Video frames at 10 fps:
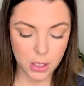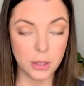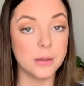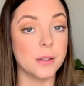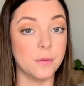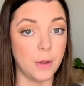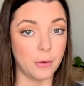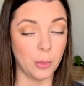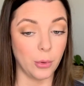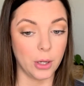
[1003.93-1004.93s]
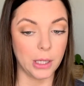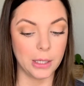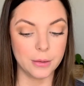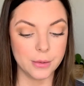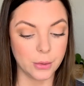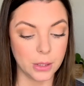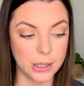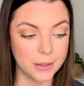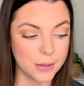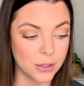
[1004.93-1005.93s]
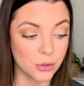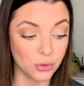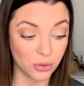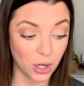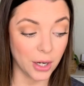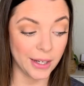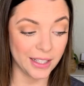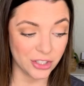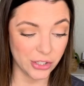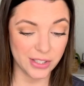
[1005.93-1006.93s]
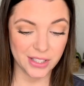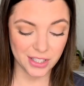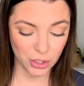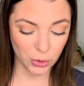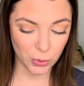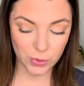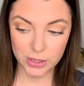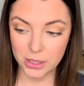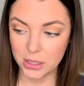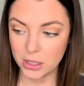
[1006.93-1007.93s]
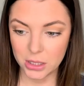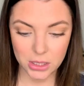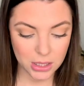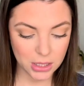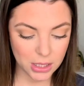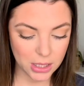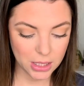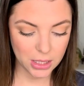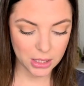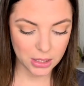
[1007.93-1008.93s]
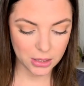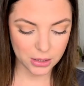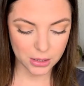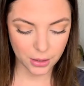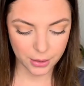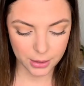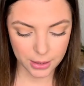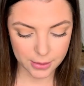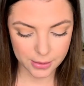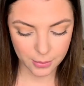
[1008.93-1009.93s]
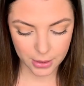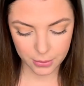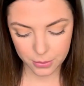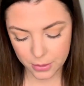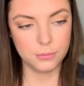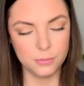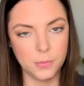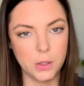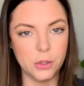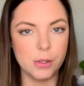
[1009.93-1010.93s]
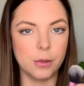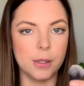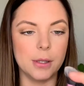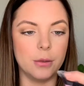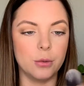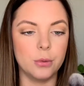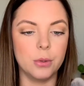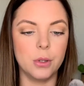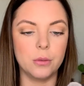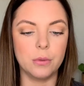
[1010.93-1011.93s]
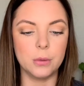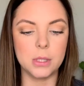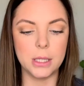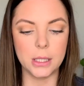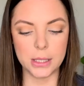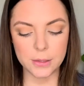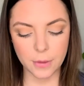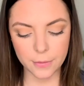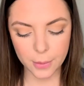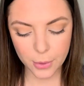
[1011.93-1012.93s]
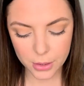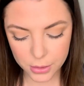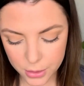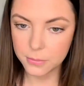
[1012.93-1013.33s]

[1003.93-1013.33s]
This is very brightening, so I need to try and just use the tiniest amount. Just on this little Real Techniques fluffy brush.